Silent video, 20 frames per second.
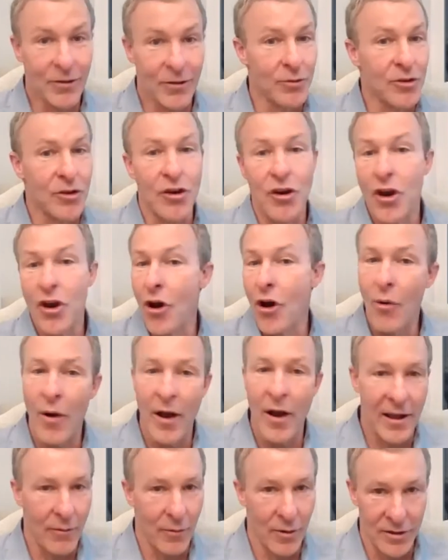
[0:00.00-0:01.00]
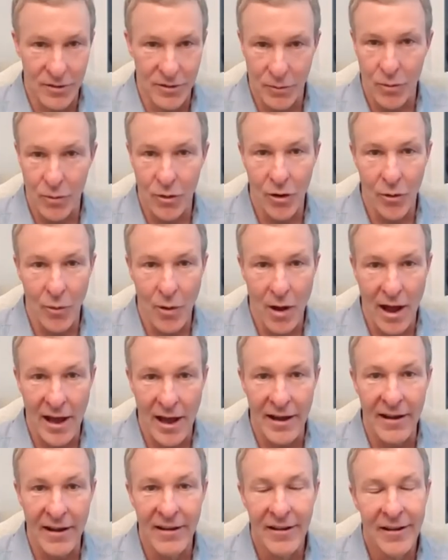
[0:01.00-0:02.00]
There was no way it wasn't
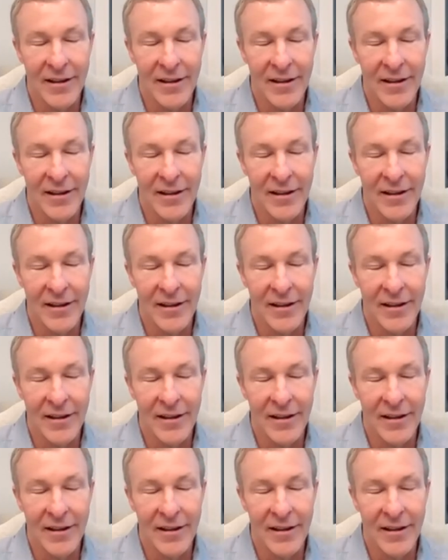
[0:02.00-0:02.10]
worldwide